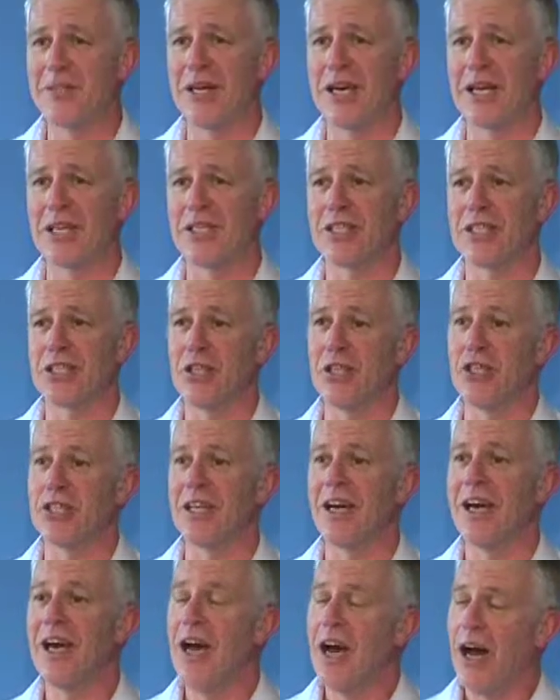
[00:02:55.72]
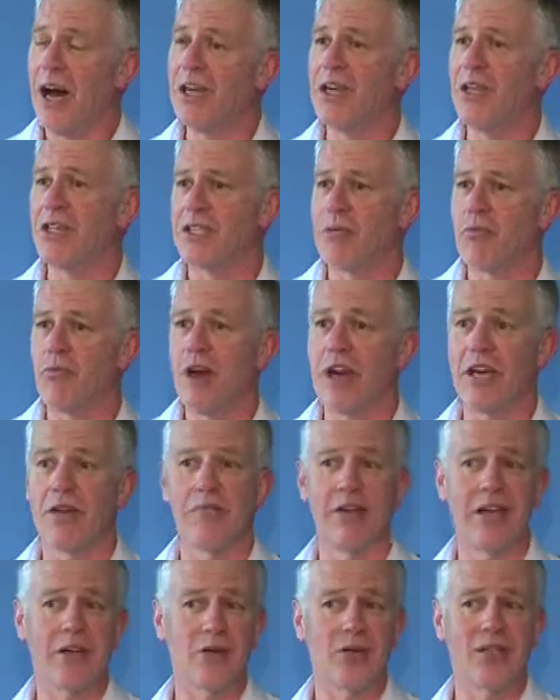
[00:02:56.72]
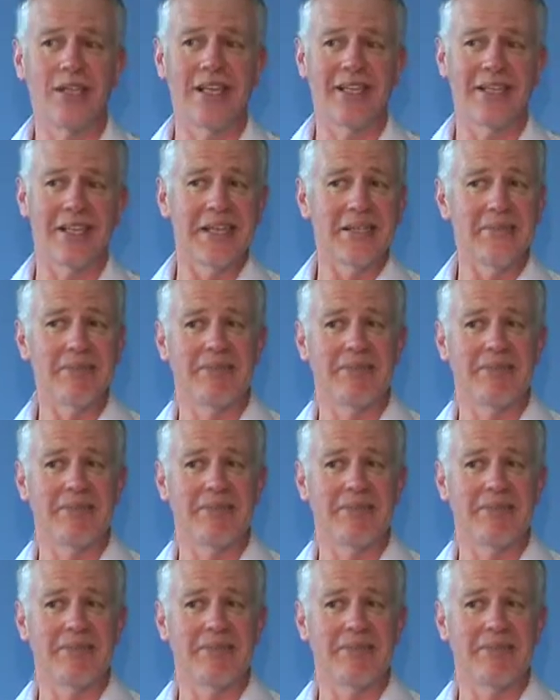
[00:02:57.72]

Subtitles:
I use the broken record technique.